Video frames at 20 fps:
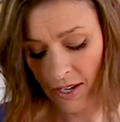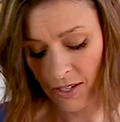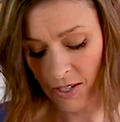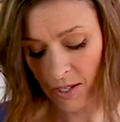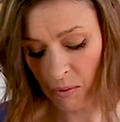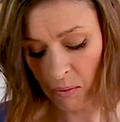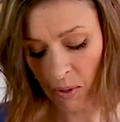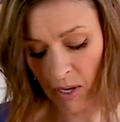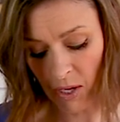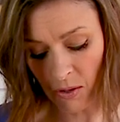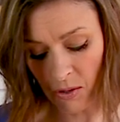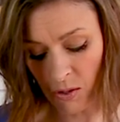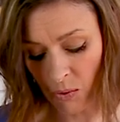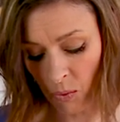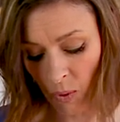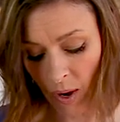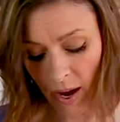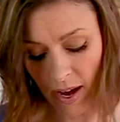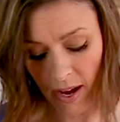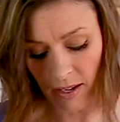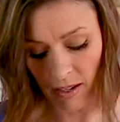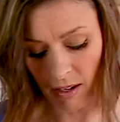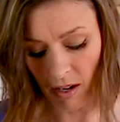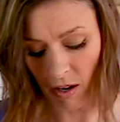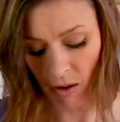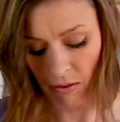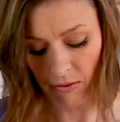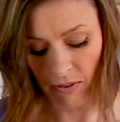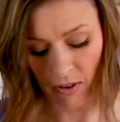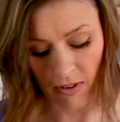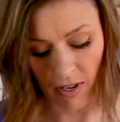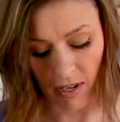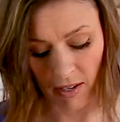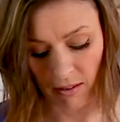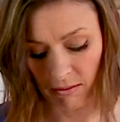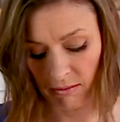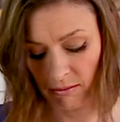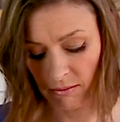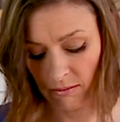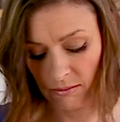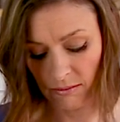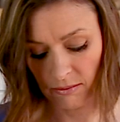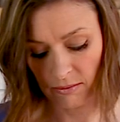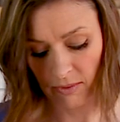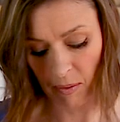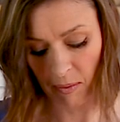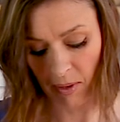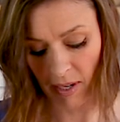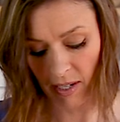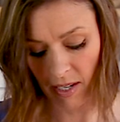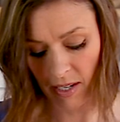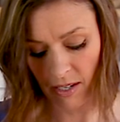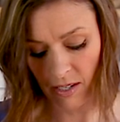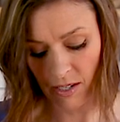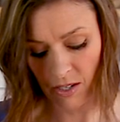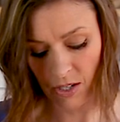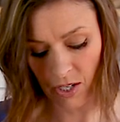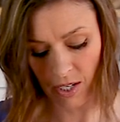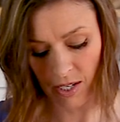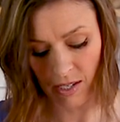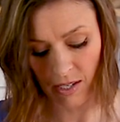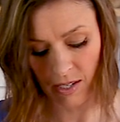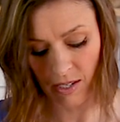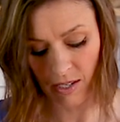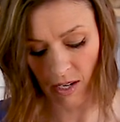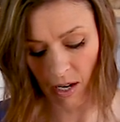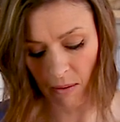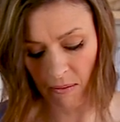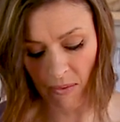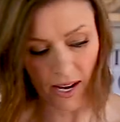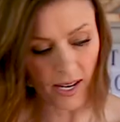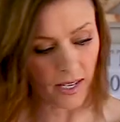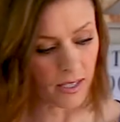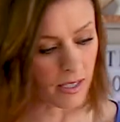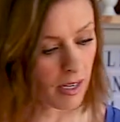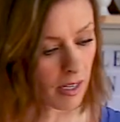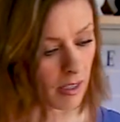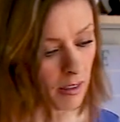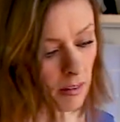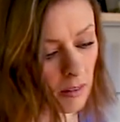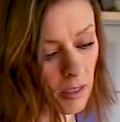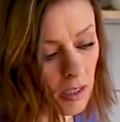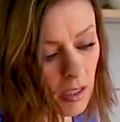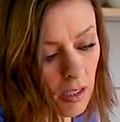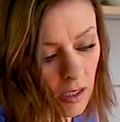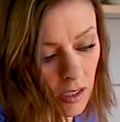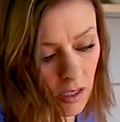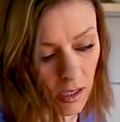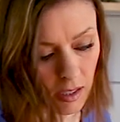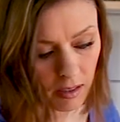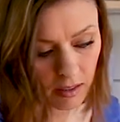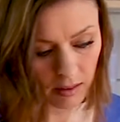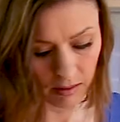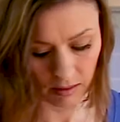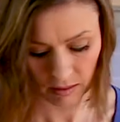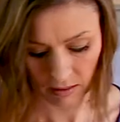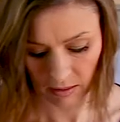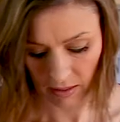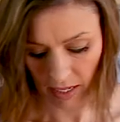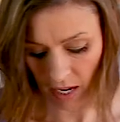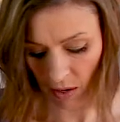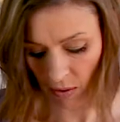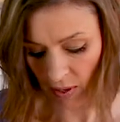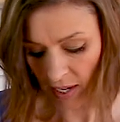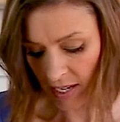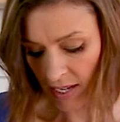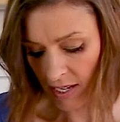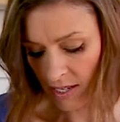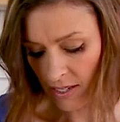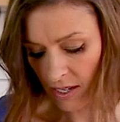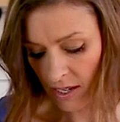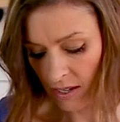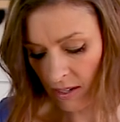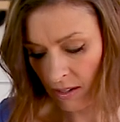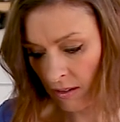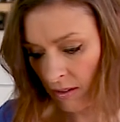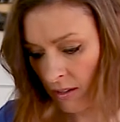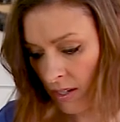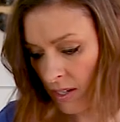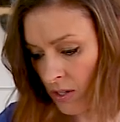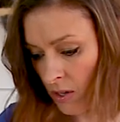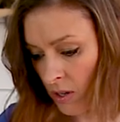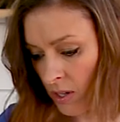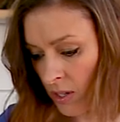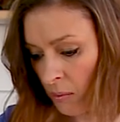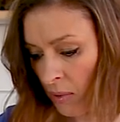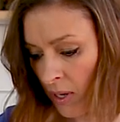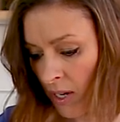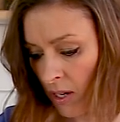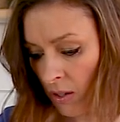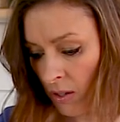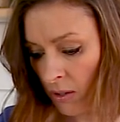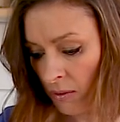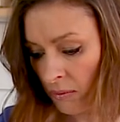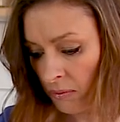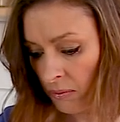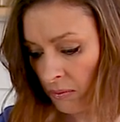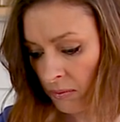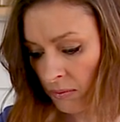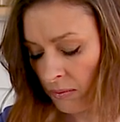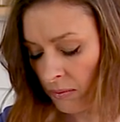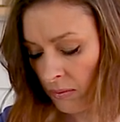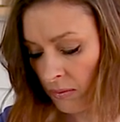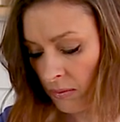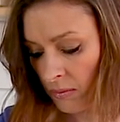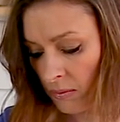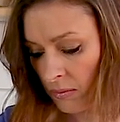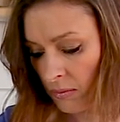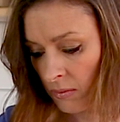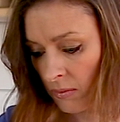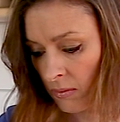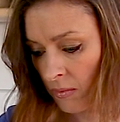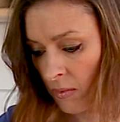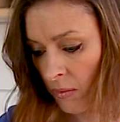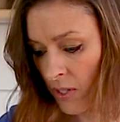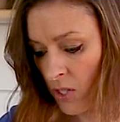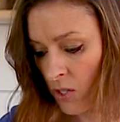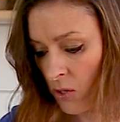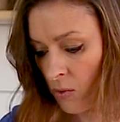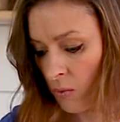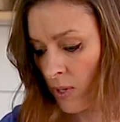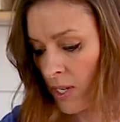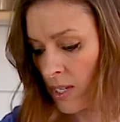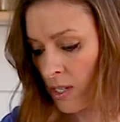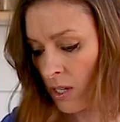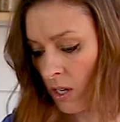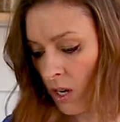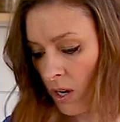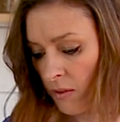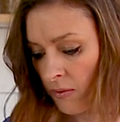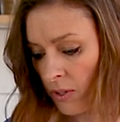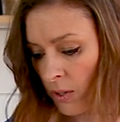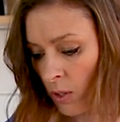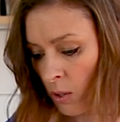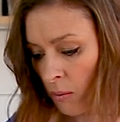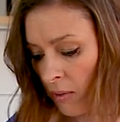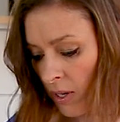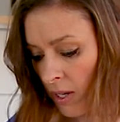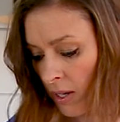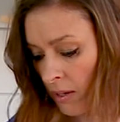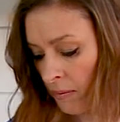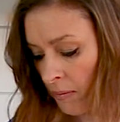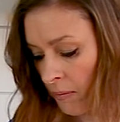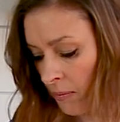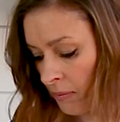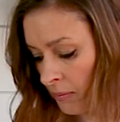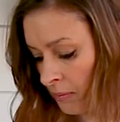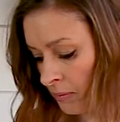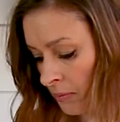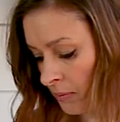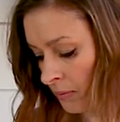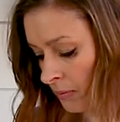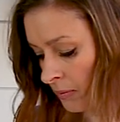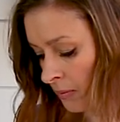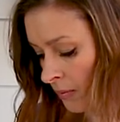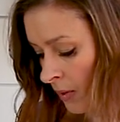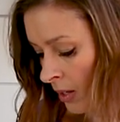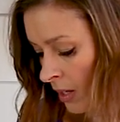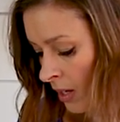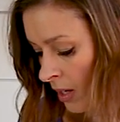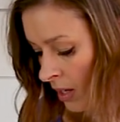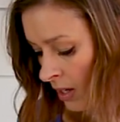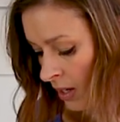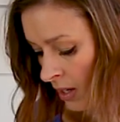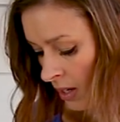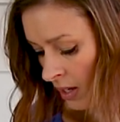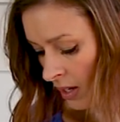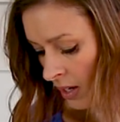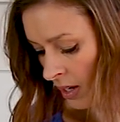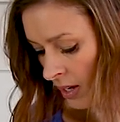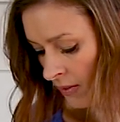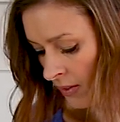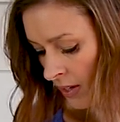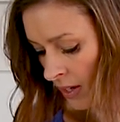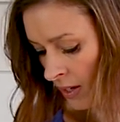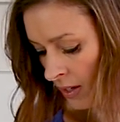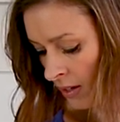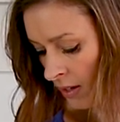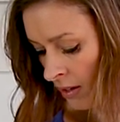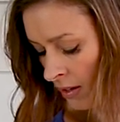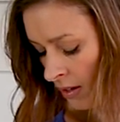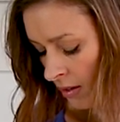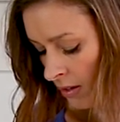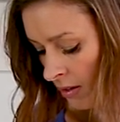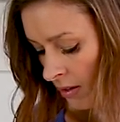just peels right off of it. I mean, it is just amazing how easy these are to peel. Just rinse it off a little bit. And then